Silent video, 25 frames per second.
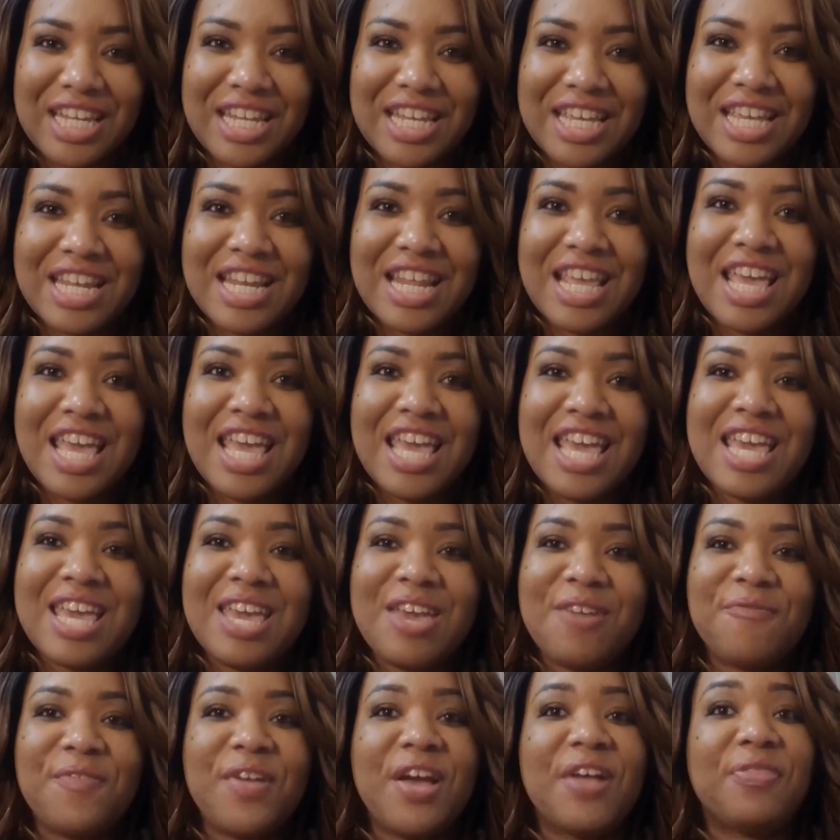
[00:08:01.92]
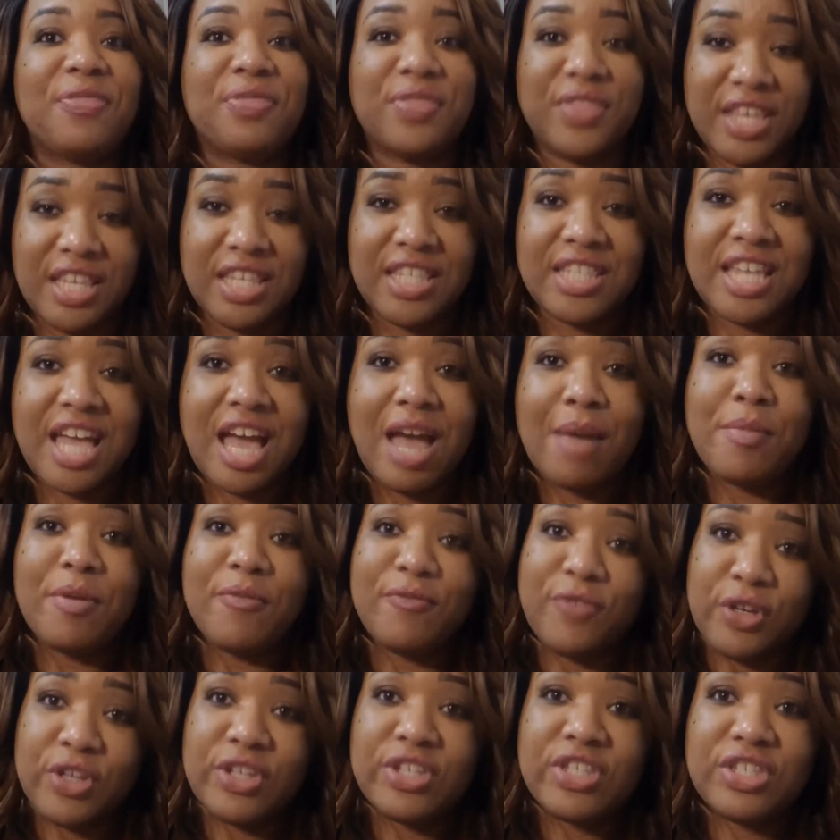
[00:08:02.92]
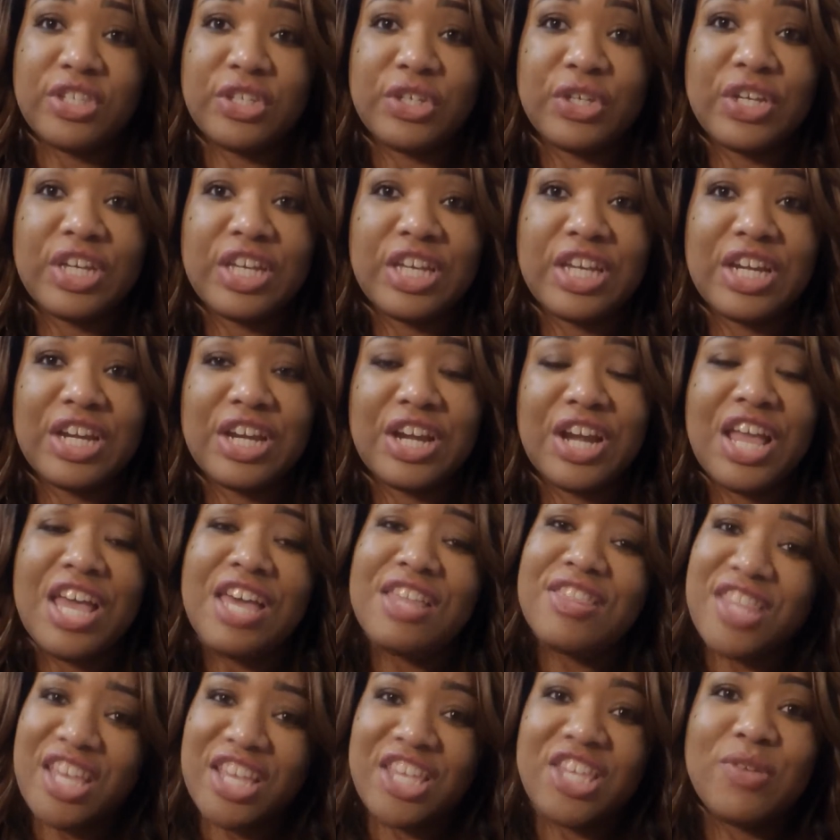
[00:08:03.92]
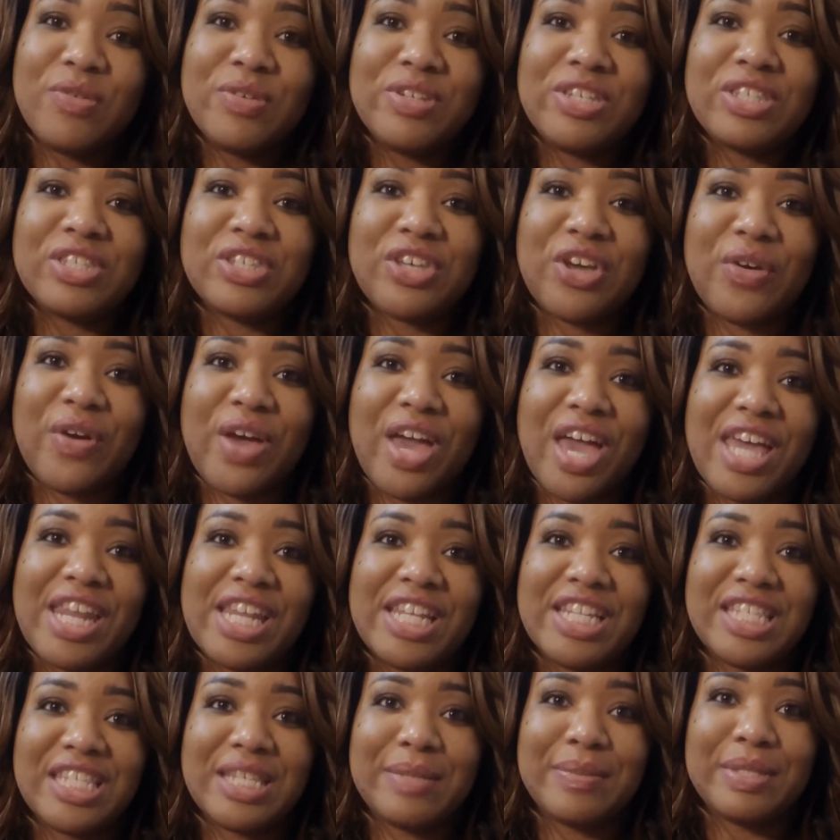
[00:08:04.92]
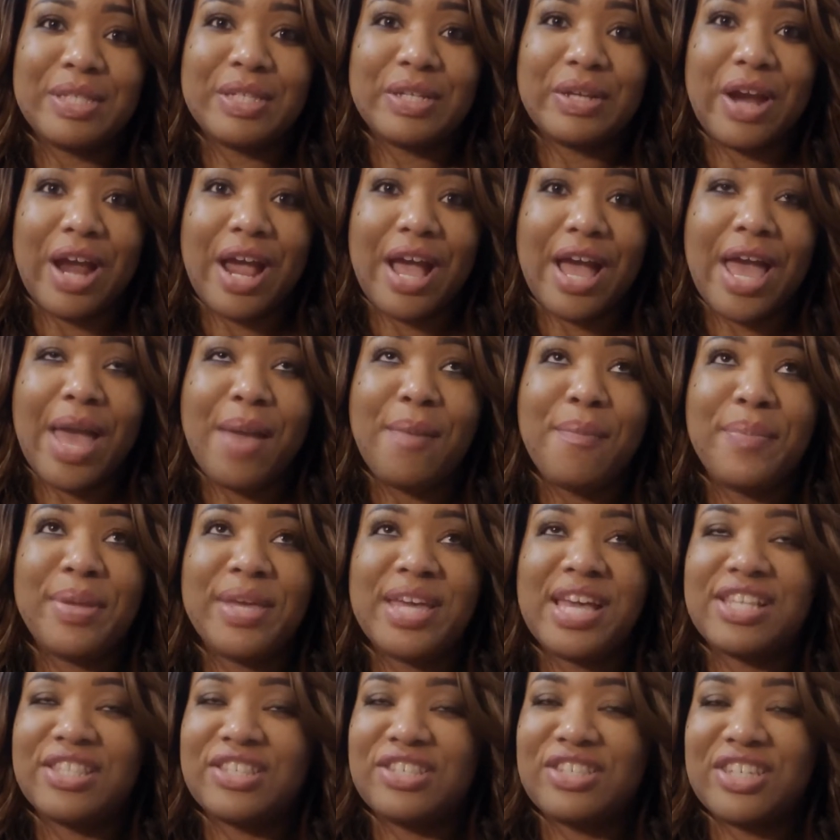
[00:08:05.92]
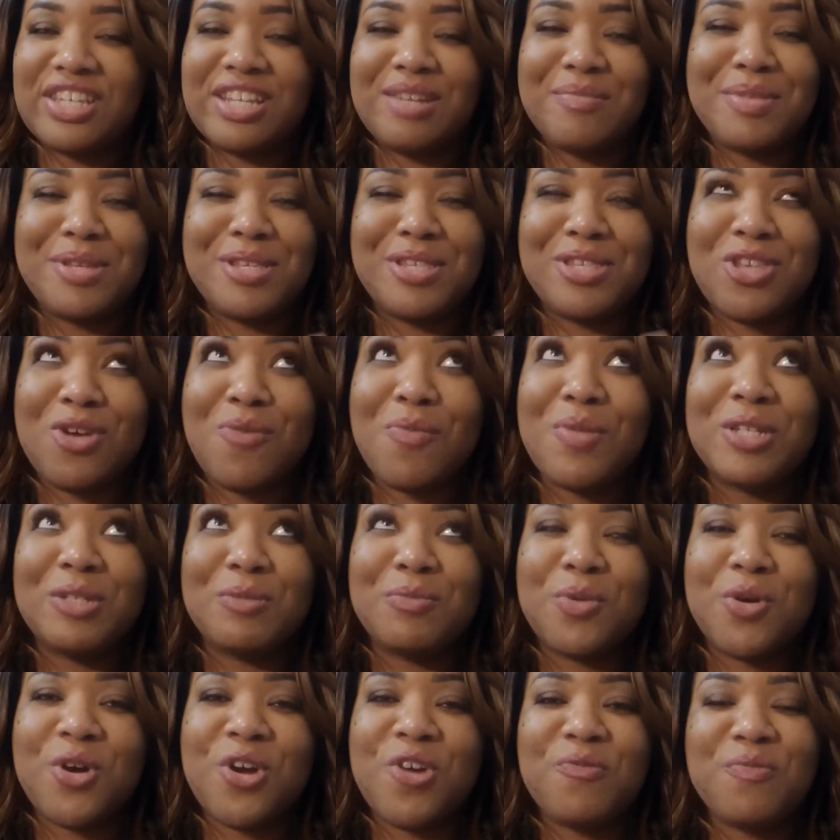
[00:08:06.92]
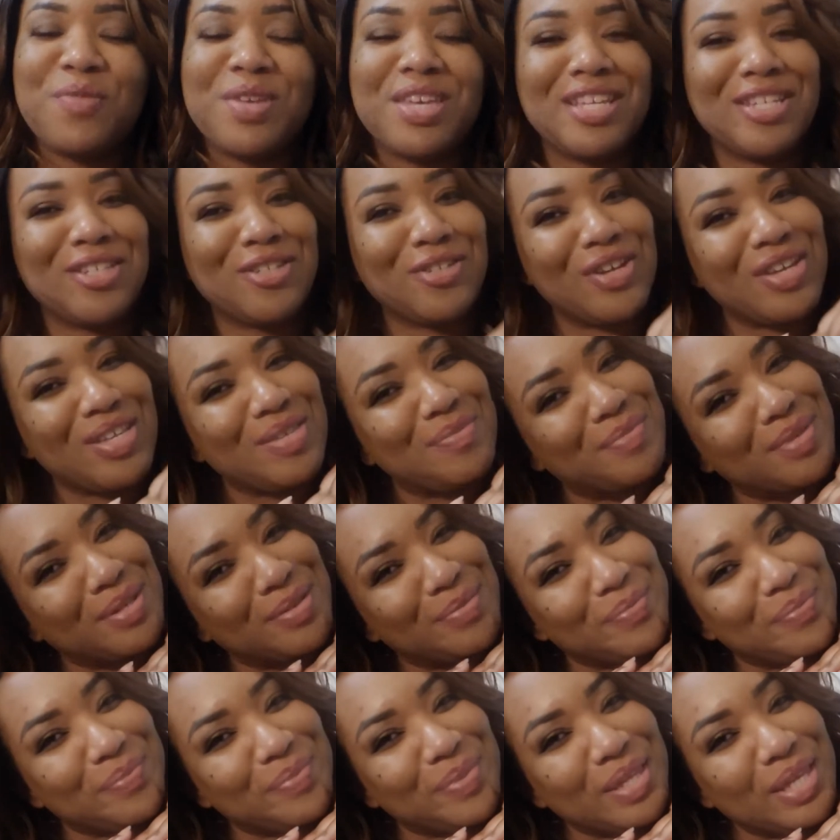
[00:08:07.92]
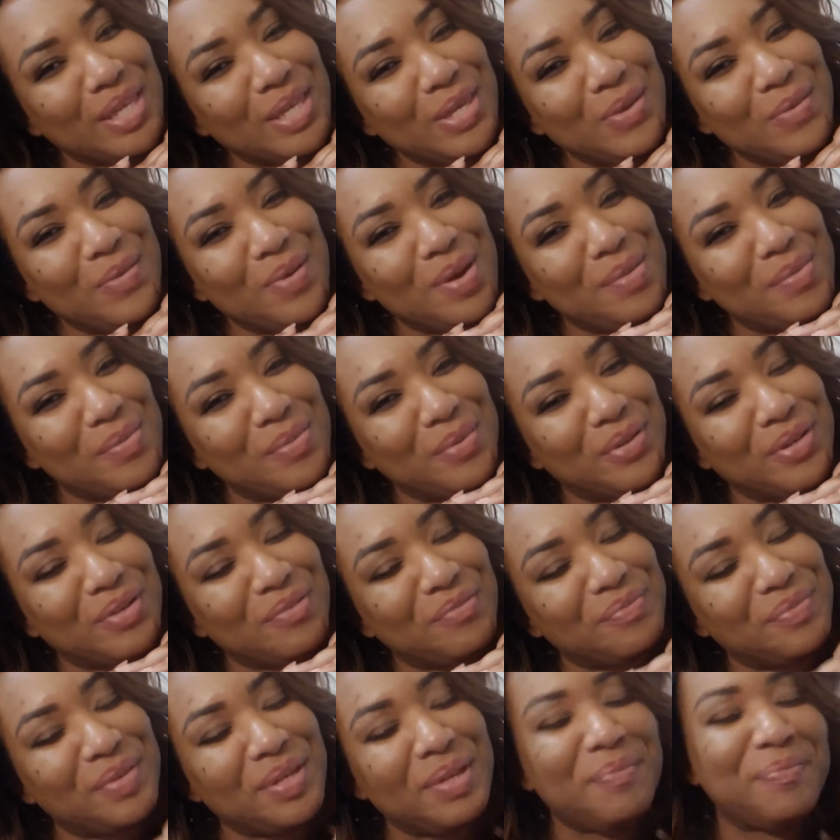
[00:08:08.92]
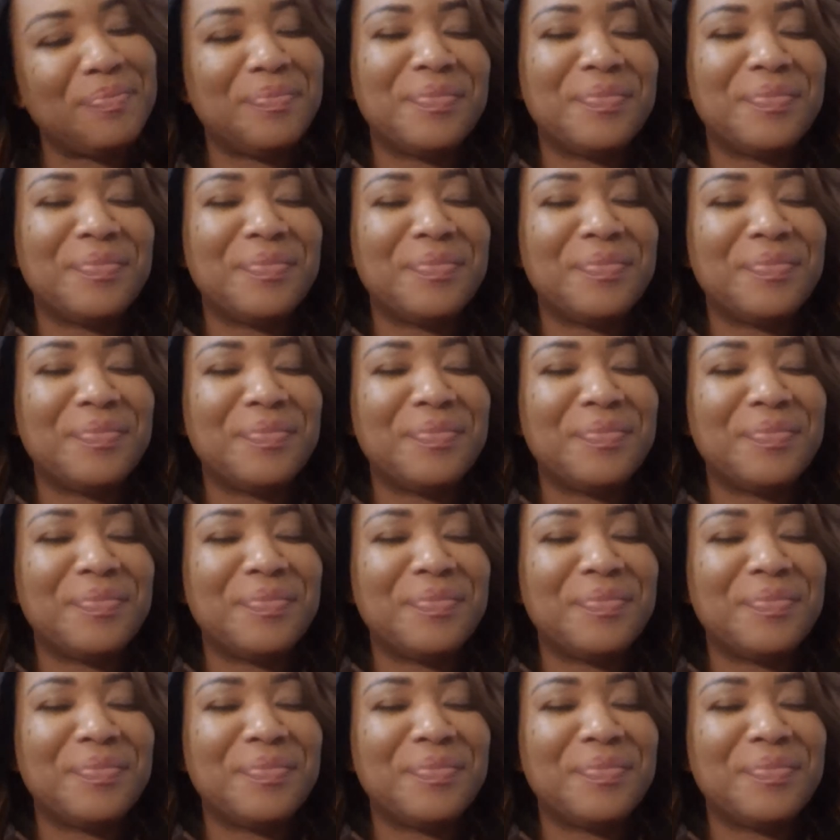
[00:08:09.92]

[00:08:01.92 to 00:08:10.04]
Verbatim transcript: it if at this time, if you're still here, that you would just go ahead and subscribe, because it's going to be so much more of me. And trust me, you want more of me.